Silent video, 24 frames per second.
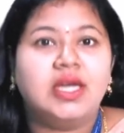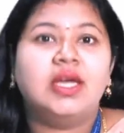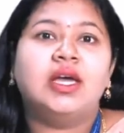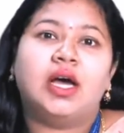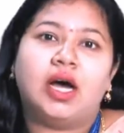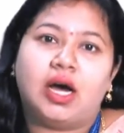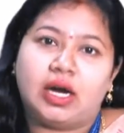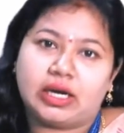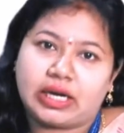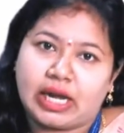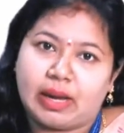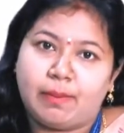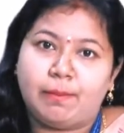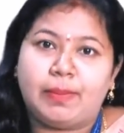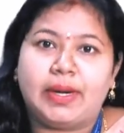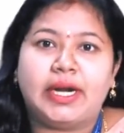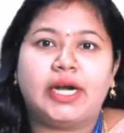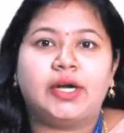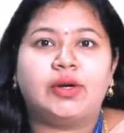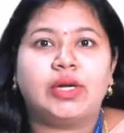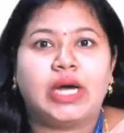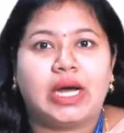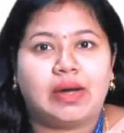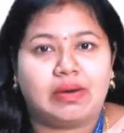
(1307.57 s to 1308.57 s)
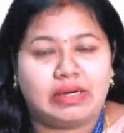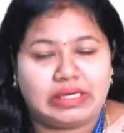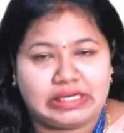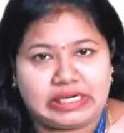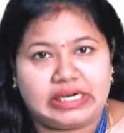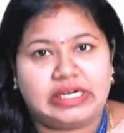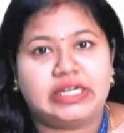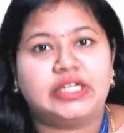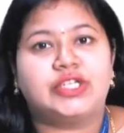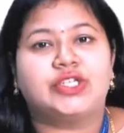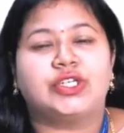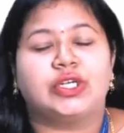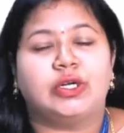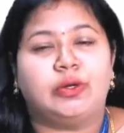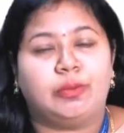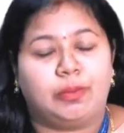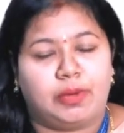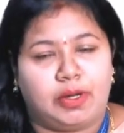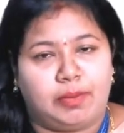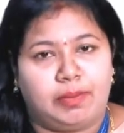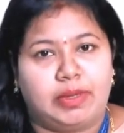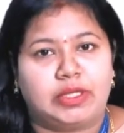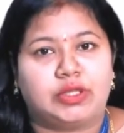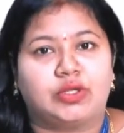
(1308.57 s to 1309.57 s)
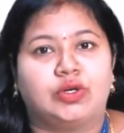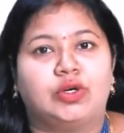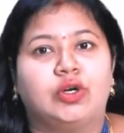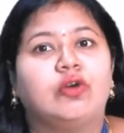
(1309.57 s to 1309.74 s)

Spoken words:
compared to our traditional method of